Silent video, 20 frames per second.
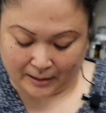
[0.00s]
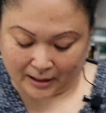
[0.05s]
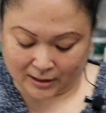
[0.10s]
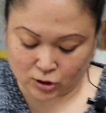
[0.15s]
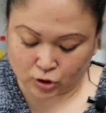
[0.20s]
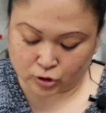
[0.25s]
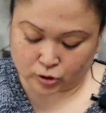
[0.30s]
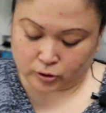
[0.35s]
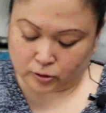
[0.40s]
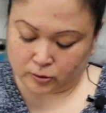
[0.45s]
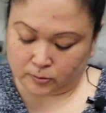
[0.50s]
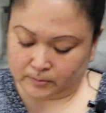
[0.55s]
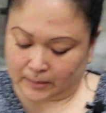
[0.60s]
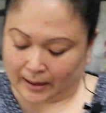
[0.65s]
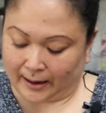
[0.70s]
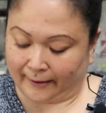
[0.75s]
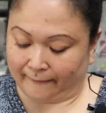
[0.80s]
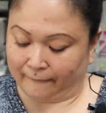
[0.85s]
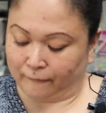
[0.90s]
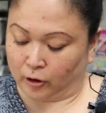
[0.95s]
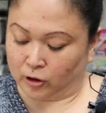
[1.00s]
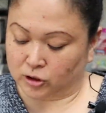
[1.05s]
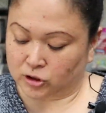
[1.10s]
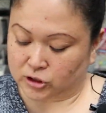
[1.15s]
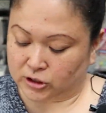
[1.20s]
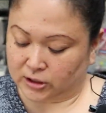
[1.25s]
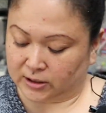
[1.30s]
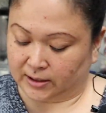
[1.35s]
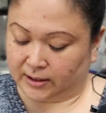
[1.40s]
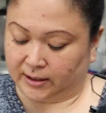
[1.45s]
mushroom, I
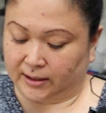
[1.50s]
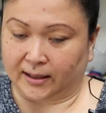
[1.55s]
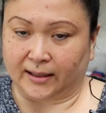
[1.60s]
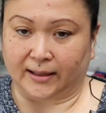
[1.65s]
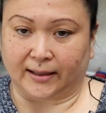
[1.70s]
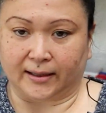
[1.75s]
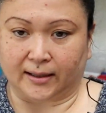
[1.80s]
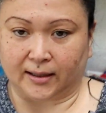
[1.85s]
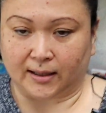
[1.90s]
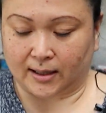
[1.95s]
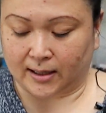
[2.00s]
wash it earlier,